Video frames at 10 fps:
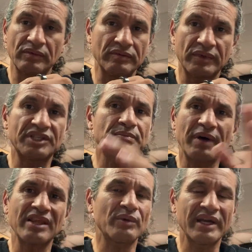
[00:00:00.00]
which,
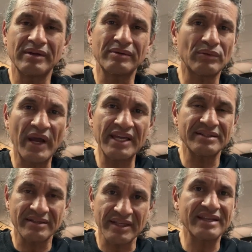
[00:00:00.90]
by the way, weight
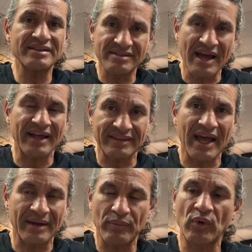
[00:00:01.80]
is not
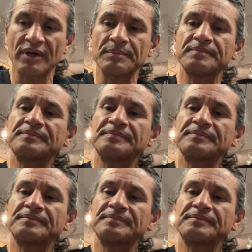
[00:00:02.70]
that important.